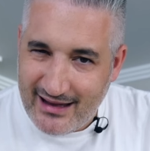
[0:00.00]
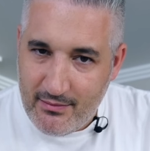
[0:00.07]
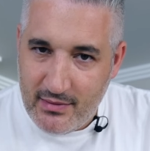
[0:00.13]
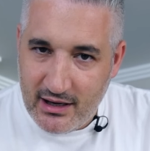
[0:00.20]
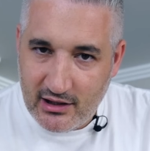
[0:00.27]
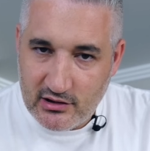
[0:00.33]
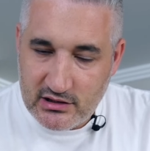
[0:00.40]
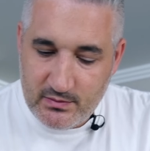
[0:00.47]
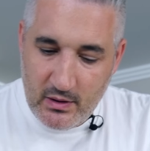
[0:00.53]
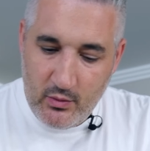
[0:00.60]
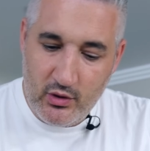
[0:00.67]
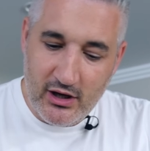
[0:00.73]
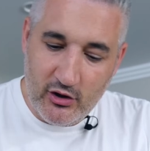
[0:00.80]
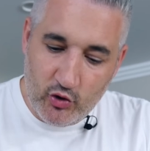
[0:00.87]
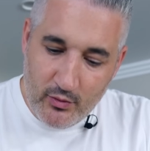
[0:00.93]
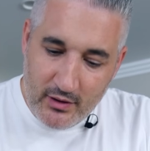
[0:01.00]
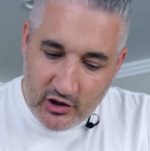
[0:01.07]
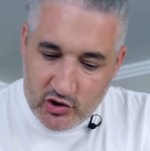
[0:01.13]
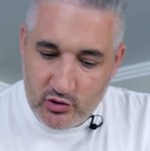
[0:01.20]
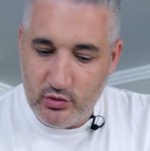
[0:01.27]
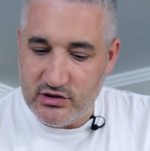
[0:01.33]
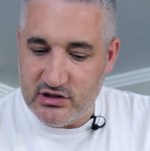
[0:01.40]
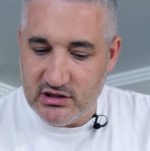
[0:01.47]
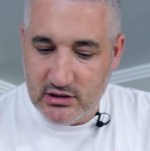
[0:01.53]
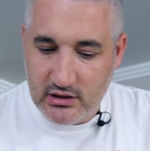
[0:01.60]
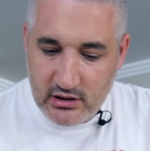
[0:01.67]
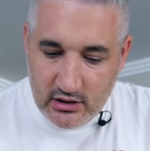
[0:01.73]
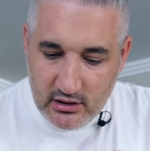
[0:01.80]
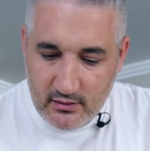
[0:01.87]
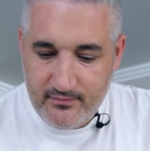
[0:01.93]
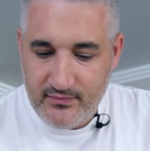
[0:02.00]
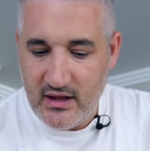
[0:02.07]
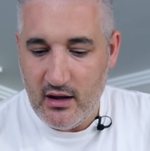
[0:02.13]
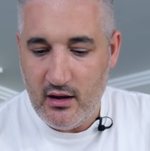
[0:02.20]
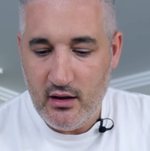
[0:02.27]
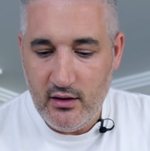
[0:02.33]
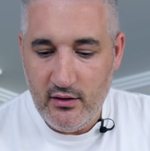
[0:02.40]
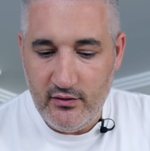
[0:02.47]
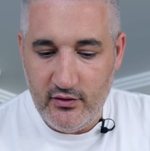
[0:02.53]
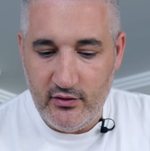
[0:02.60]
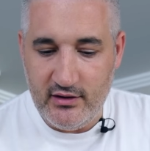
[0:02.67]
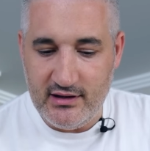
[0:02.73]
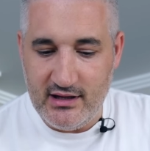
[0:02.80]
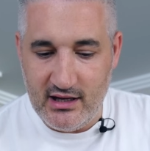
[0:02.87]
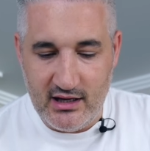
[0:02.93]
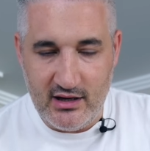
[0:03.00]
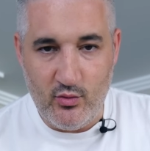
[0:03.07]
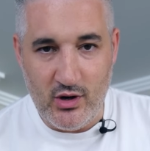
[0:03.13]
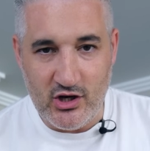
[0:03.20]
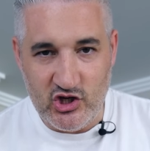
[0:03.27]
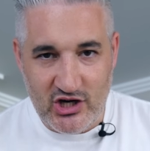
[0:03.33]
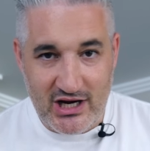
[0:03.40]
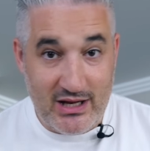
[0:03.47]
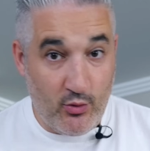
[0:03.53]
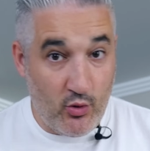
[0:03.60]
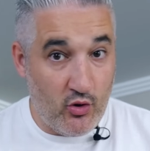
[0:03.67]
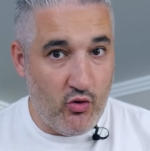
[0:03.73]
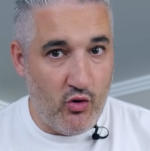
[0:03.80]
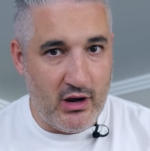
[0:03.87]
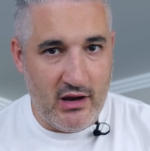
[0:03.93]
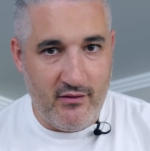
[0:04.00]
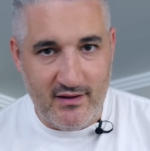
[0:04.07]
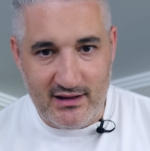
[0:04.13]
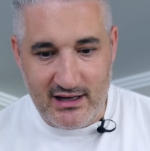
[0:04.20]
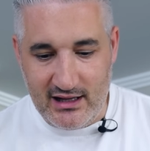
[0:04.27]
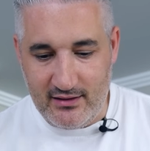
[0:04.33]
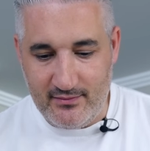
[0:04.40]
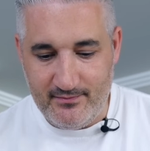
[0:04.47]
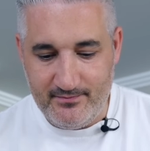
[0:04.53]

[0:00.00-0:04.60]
10 minutes, but we need to make sure we stir so that the guanciale will cook evenly.